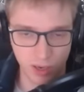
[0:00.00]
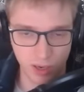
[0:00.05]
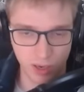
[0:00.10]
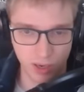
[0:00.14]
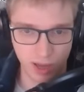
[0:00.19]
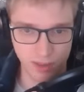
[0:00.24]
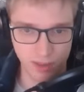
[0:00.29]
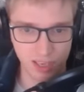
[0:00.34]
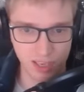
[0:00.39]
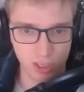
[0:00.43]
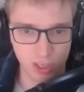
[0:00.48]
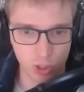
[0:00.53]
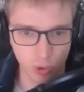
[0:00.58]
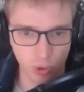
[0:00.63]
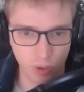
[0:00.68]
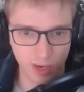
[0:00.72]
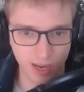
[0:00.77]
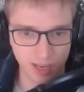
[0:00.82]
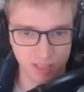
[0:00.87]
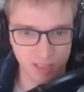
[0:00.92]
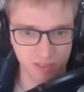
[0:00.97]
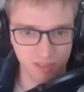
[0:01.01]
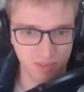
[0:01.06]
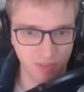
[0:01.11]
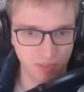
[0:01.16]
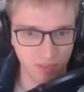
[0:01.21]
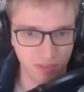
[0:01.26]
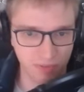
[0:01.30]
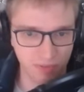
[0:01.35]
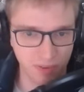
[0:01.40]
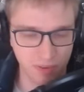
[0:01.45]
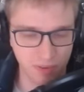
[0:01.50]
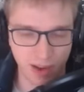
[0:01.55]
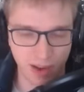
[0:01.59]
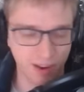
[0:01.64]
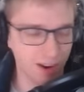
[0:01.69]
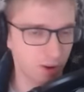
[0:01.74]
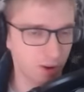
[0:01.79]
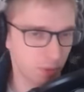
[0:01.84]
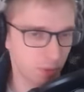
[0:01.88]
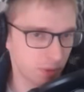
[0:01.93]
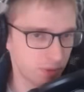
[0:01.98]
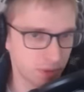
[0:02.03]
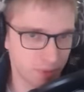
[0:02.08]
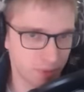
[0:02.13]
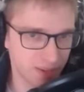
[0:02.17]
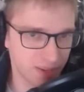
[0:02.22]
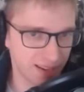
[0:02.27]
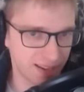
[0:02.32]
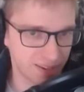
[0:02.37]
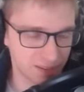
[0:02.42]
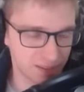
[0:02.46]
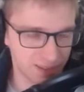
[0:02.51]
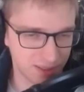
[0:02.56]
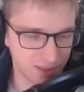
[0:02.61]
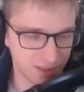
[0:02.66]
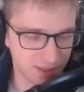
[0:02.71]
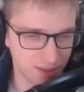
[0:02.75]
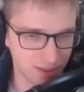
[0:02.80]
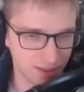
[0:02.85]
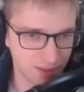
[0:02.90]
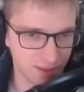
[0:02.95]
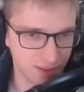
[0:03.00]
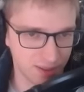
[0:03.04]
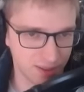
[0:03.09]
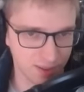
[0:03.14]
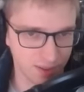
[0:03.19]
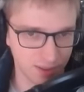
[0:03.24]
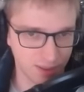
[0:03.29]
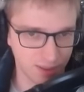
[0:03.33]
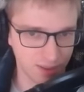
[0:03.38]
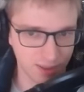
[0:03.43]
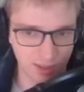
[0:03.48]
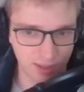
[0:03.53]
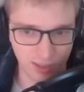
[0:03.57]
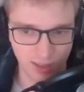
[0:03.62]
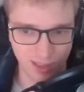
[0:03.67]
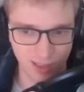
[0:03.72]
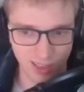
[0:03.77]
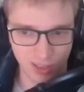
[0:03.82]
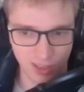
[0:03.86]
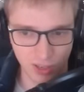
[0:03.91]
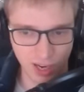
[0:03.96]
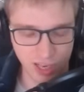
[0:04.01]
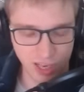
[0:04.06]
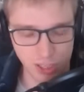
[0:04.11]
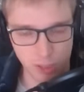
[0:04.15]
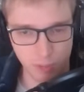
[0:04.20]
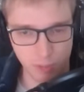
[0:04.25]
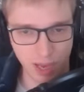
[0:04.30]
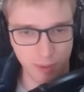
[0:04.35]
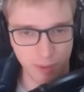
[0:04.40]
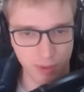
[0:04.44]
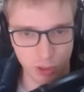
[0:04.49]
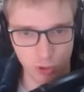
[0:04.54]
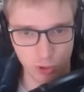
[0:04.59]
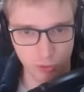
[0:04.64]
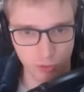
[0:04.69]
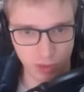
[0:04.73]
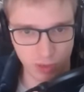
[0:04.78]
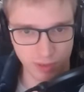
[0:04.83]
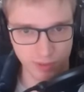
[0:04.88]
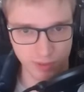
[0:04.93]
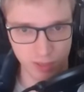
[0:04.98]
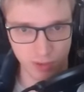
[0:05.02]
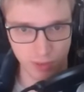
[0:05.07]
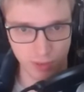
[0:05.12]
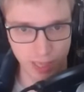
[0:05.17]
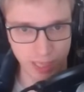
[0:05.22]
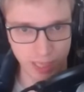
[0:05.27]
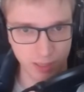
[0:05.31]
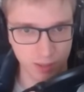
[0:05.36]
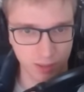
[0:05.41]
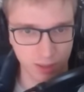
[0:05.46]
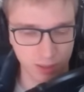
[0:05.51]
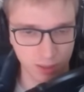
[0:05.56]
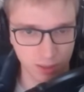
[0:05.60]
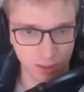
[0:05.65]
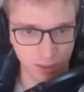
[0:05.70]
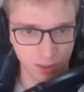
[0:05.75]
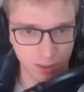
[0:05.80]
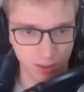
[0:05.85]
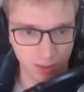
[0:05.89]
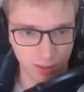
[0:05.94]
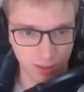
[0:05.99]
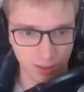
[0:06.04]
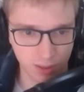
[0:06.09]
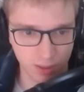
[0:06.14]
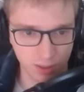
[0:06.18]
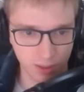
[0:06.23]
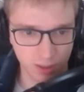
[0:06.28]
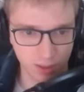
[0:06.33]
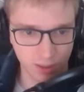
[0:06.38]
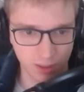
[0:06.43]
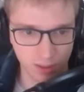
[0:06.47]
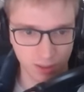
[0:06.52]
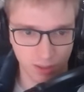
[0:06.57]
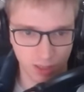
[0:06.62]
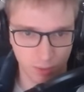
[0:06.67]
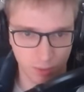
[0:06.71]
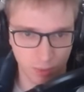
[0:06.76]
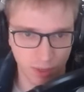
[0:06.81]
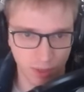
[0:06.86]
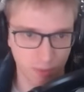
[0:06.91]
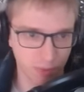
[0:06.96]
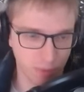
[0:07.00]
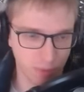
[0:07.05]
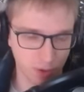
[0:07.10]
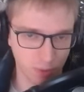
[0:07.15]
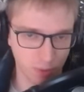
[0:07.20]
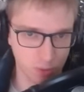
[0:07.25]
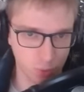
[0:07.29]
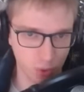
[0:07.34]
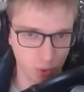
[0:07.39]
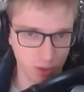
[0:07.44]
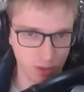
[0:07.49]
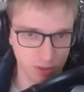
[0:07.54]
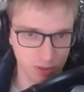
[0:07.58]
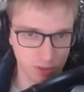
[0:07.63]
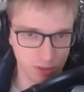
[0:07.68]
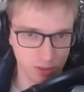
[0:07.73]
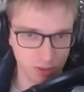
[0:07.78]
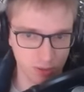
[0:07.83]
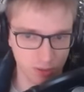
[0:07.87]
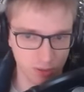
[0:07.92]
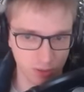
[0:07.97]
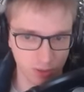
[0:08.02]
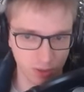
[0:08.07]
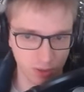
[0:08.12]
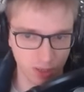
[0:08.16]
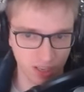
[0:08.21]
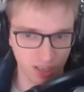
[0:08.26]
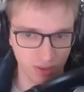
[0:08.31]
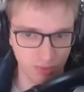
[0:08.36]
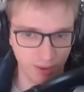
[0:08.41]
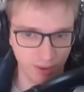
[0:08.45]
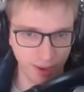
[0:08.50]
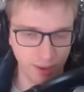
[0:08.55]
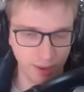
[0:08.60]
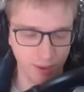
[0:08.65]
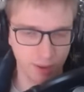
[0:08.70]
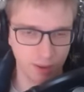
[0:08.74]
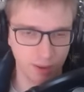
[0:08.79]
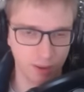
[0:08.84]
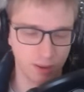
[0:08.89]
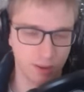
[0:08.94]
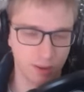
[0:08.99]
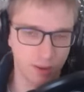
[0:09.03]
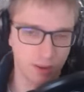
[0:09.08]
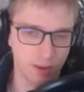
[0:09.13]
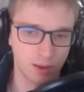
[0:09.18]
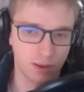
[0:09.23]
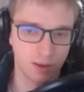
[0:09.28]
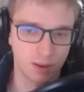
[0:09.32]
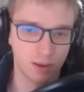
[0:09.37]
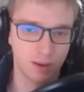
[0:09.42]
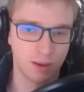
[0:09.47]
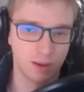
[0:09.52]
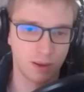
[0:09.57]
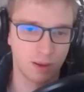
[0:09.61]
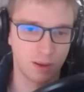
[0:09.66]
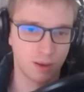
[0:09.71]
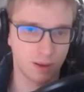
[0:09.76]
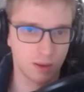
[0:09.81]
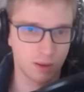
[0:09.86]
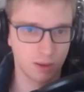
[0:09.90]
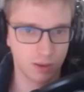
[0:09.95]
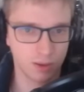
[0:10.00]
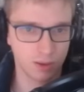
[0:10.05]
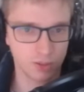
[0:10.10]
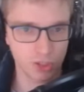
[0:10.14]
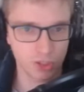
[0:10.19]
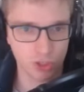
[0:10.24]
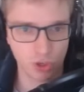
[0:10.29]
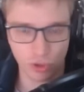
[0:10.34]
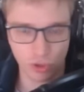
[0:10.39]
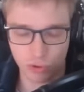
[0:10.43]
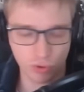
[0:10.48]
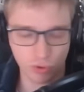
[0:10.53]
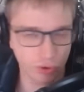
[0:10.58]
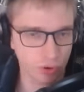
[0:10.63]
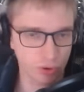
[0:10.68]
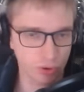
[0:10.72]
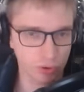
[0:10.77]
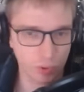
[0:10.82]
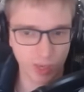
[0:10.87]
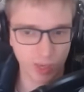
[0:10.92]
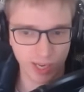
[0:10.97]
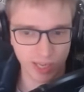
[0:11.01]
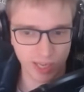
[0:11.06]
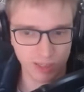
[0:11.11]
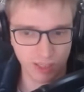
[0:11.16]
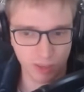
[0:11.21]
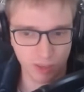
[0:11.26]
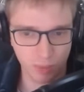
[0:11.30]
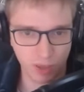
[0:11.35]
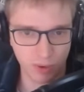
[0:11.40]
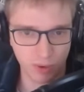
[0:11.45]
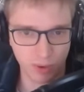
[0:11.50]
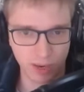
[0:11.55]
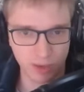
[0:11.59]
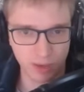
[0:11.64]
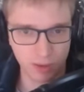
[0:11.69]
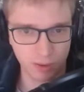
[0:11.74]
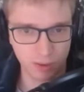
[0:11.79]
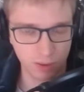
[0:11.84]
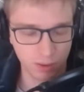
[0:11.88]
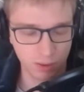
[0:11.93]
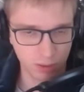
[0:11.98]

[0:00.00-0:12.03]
I think Endure is a 50-50. I can't remember the mechanic. You can't spam Endure forever though, right? It becomes worse. You can fail. Just throw an Earthquake out there to play around it.